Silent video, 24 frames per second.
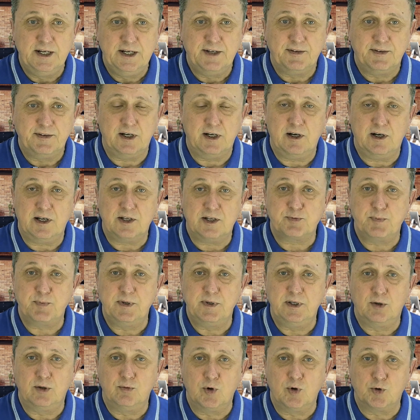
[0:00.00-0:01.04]
there has been
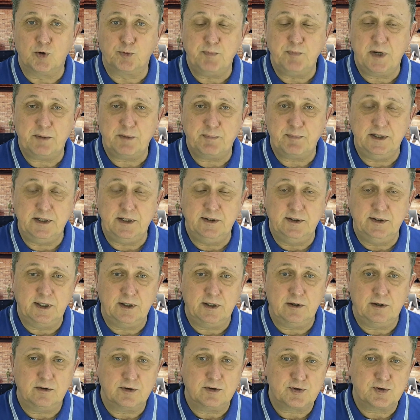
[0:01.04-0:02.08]
a roadmap in
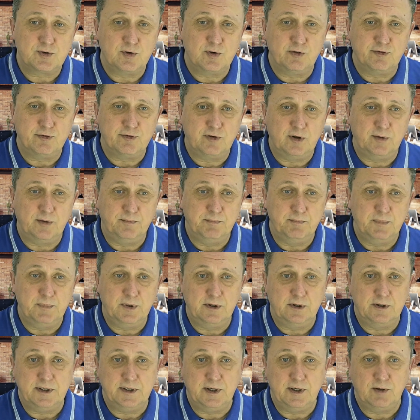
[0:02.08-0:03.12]
there, so from
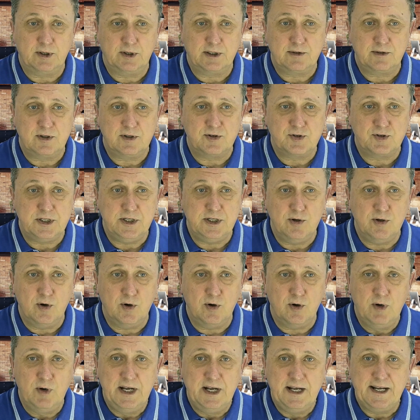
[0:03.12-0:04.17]
Eric, the
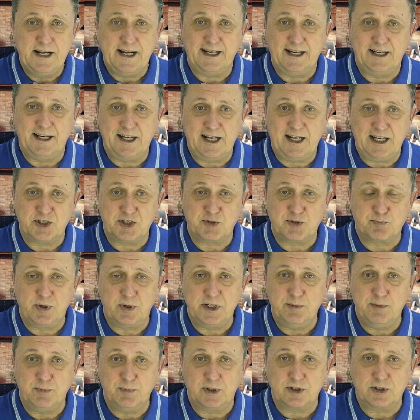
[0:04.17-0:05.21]
CEO, and it has
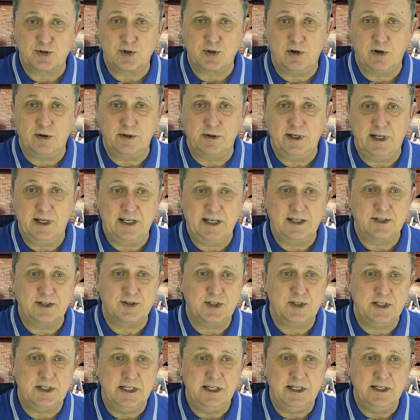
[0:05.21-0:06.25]
pretty much gone as
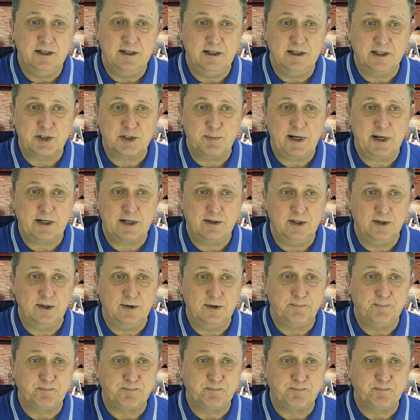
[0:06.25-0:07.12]
he expected.